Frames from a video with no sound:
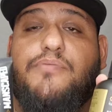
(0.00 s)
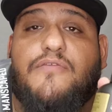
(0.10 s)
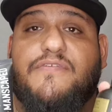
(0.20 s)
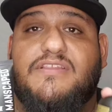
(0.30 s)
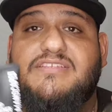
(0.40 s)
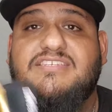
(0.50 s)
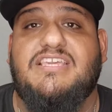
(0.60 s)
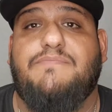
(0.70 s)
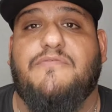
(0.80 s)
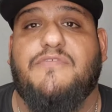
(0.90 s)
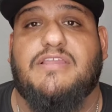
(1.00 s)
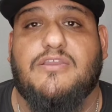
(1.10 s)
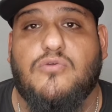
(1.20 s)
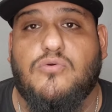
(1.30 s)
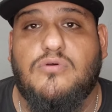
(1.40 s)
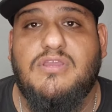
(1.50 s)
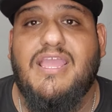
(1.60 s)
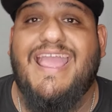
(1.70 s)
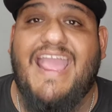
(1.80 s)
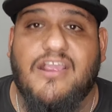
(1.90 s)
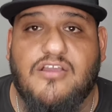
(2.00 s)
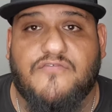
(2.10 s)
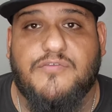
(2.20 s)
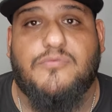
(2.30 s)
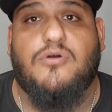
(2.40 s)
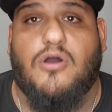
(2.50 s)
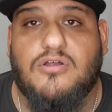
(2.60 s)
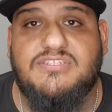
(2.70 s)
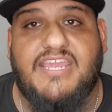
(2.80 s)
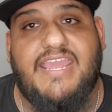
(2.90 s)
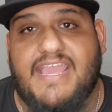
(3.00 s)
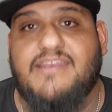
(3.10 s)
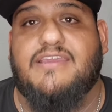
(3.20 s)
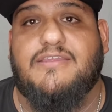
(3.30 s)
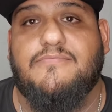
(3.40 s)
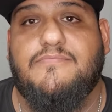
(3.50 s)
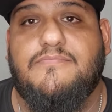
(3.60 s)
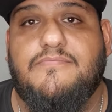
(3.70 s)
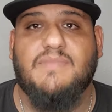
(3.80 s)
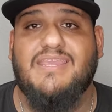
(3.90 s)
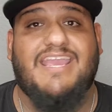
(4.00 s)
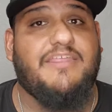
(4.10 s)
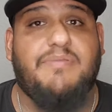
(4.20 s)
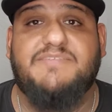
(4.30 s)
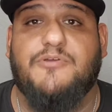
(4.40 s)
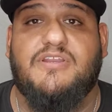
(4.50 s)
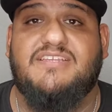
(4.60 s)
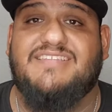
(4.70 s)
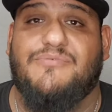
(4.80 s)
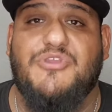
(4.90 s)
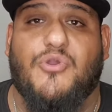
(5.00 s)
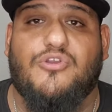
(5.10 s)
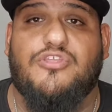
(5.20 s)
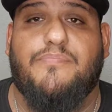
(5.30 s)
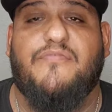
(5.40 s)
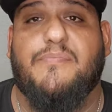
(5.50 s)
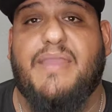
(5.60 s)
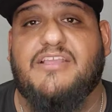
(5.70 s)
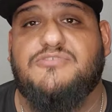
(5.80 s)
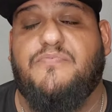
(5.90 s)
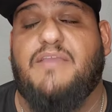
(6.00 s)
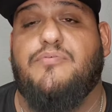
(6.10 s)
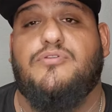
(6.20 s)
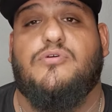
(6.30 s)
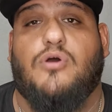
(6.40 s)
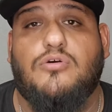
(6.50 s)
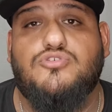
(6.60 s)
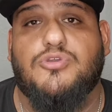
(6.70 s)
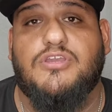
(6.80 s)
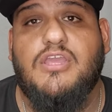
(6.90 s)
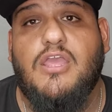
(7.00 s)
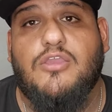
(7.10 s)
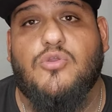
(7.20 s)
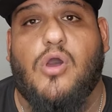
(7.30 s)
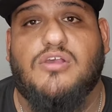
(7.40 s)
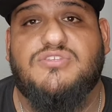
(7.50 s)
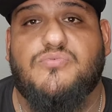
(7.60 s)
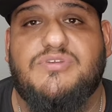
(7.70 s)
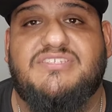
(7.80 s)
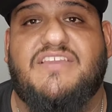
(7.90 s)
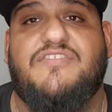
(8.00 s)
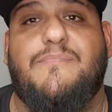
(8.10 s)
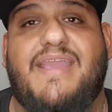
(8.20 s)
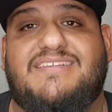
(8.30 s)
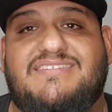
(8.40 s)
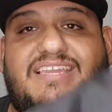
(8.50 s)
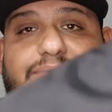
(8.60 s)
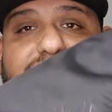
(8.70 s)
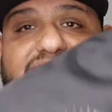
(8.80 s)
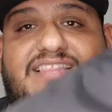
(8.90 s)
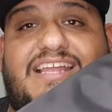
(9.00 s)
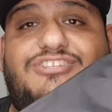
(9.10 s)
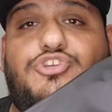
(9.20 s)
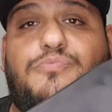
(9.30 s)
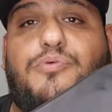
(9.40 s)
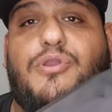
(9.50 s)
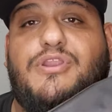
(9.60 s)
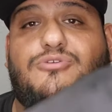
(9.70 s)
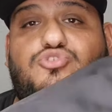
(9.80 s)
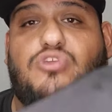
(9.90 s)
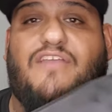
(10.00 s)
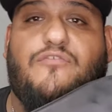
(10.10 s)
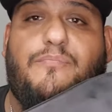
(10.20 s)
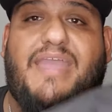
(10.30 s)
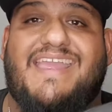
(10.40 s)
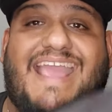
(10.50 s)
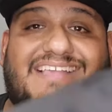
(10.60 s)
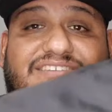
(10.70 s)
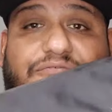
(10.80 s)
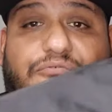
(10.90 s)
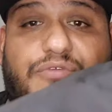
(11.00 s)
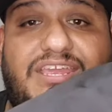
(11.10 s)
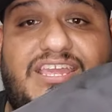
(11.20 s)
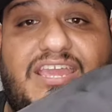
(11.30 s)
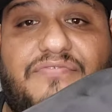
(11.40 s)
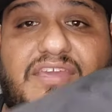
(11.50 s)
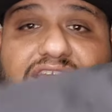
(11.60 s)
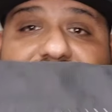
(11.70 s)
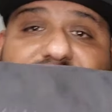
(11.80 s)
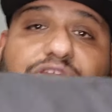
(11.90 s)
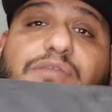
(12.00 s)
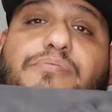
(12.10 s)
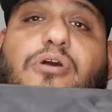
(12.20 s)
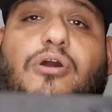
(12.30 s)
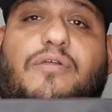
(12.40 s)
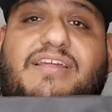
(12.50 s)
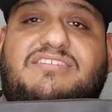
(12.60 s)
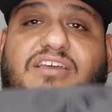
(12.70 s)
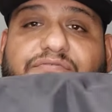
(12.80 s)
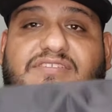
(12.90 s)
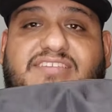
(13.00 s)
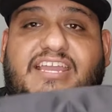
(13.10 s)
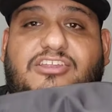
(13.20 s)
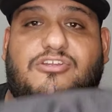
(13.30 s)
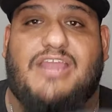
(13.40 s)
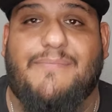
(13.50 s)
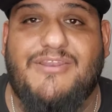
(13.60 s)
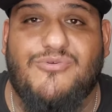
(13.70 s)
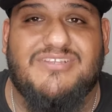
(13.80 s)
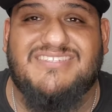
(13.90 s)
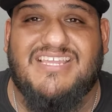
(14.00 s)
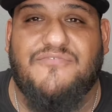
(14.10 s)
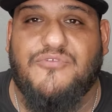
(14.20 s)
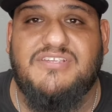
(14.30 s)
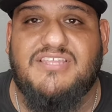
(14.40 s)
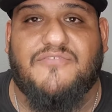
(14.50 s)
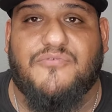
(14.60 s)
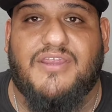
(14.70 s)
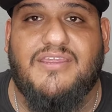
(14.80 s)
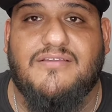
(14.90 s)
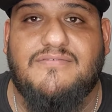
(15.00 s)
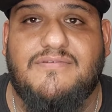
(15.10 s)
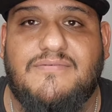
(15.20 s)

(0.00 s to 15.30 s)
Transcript: perfectly to keep you feeling cool and comfortable all day and night. And the best part is that when you order the Perfect Package 5.0 Ultra, you'll also receive the Manscaped Sled 2.0 travel bag as a free gift, so you can put all that stuff inside here. I mean, who doesn't like free stuff, right?